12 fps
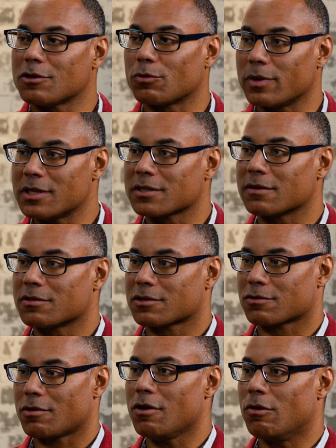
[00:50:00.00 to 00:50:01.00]
your risk of
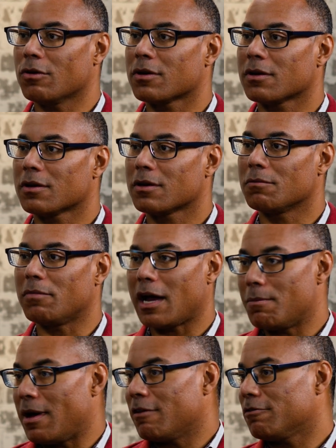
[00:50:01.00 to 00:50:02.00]
stroke by
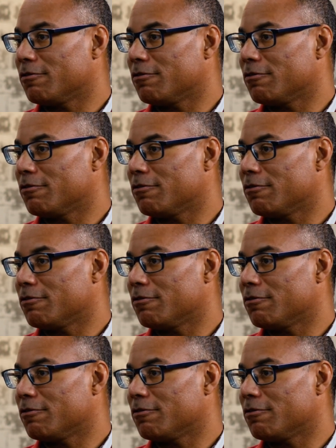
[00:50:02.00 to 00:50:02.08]
about